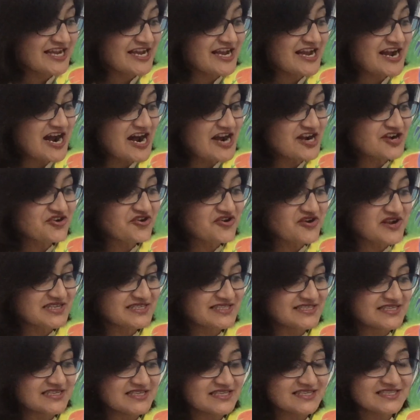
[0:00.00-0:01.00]
can't
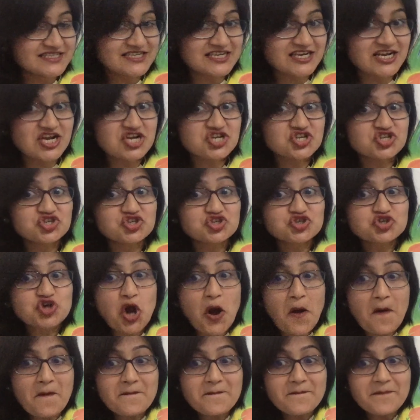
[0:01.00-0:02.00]
resist
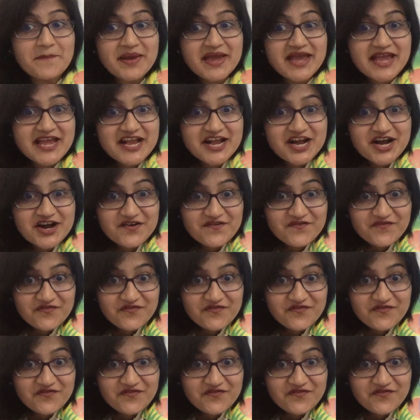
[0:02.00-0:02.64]
chomping a